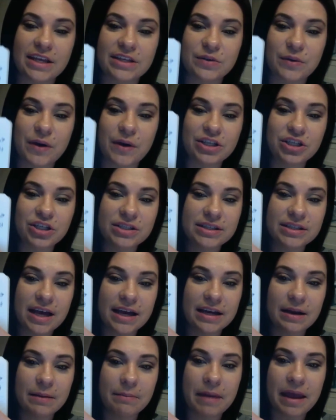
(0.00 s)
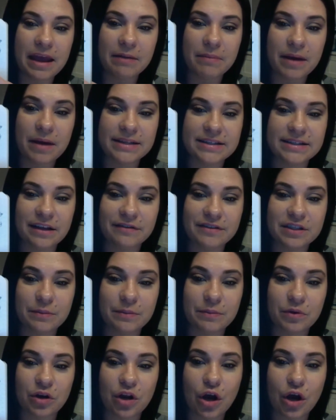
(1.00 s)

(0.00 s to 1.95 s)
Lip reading: So I just kind of made myself some